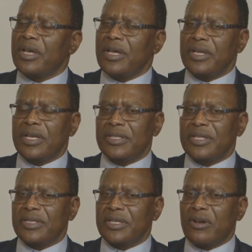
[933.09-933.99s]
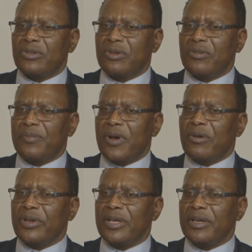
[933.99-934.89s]
And as a result of
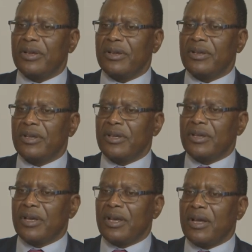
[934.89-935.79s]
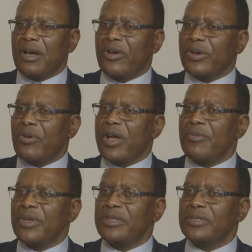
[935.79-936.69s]
bulking our
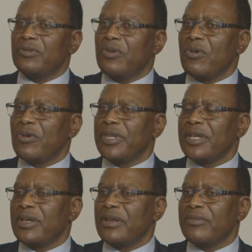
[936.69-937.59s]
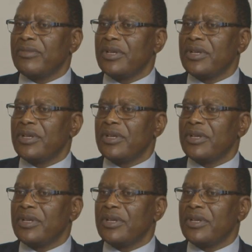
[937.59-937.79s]
requirements for all the